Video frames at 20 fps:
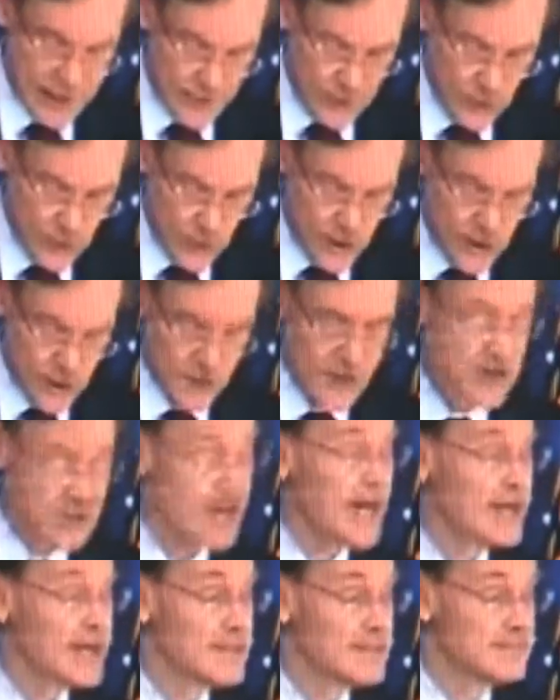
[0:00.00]
influence of
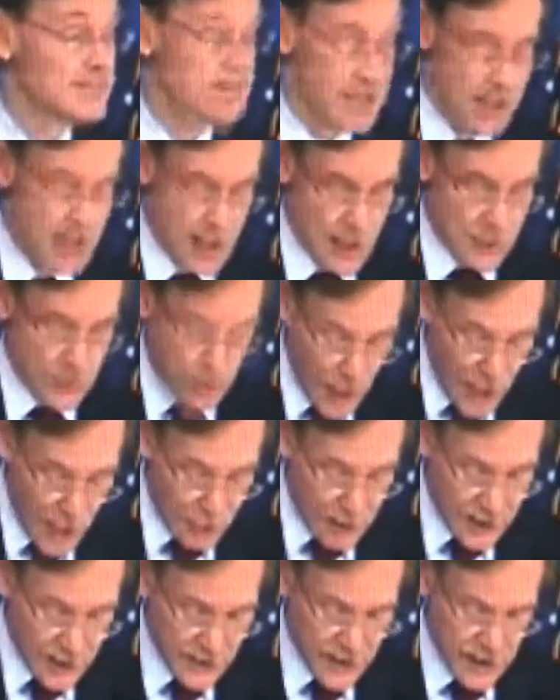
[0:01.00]
China,
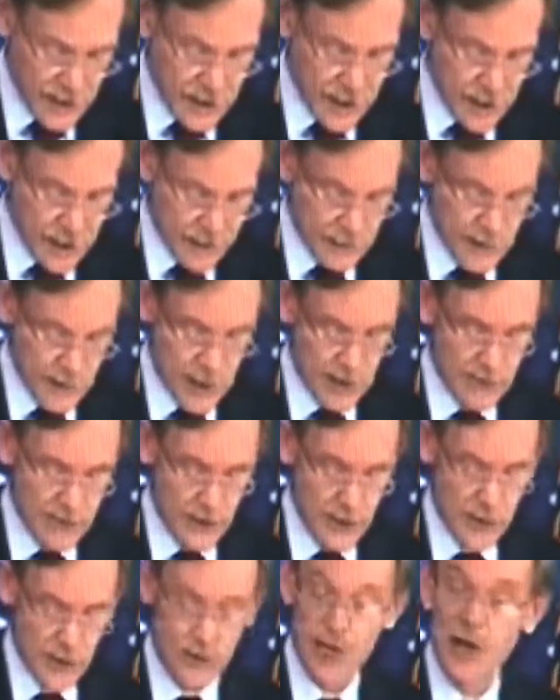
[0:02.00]
probably of India, and
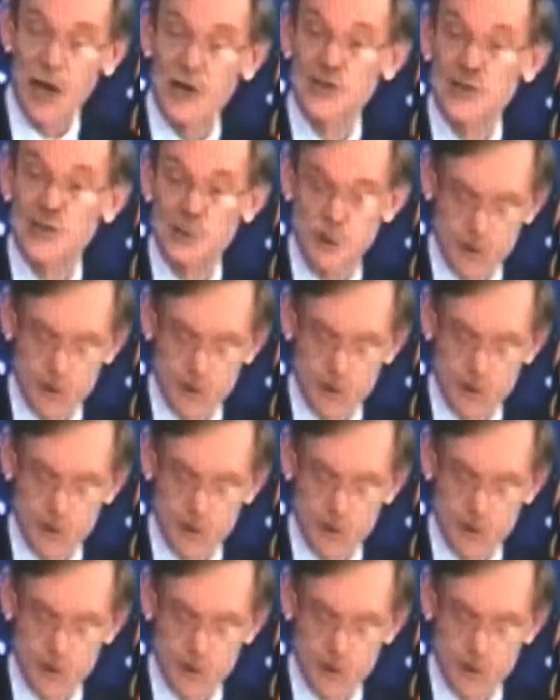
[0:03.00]
of other large